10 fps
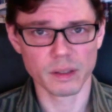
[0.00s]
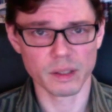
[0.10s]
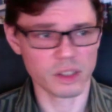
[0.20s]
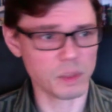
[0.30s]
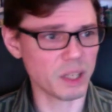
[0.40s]

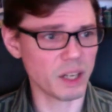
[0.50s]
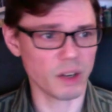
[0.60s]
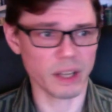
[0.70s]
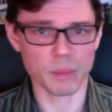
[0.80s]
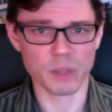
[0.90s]
The
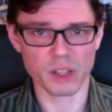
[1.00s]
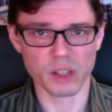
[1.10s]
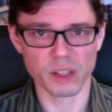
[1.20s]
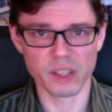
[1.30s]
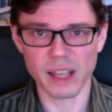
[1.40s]
similarity
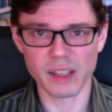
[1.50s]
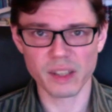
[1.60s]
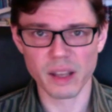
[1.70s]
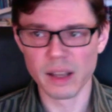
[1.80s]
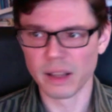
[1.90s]
objection
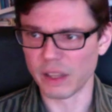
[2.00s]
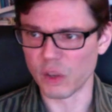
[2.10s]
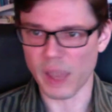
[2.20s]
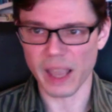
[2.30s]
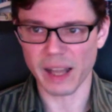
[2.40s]
says that
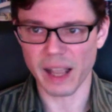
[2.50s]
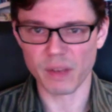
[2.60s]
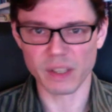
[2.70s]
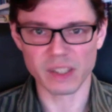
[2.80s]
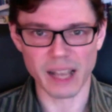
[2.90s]
you can't
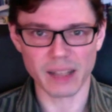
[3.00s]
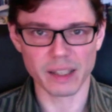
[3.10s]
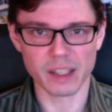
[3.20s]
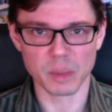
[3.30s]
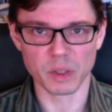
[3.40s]
have
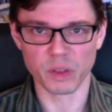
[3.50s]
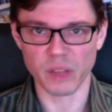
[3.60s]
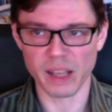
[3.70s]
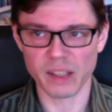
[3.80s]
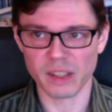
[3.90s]
exactly similar
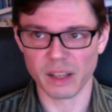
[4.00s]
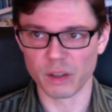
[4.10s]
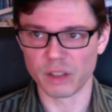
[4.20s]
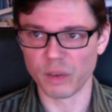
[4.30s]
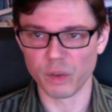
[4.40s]
things that
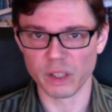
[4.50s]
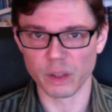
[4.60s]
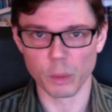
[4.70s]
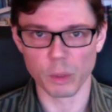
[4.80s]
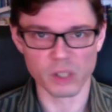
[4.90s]
are different
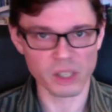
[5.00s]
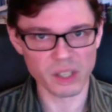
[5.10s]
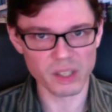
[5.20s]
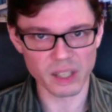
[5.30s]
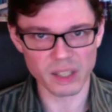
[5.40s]
in their
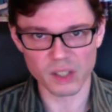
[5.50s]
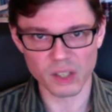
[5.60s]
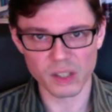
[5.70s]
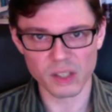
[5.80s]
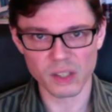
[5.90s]
persistence
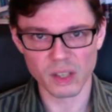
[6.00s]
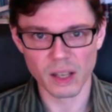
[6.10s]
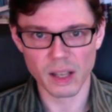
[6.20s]
conditions,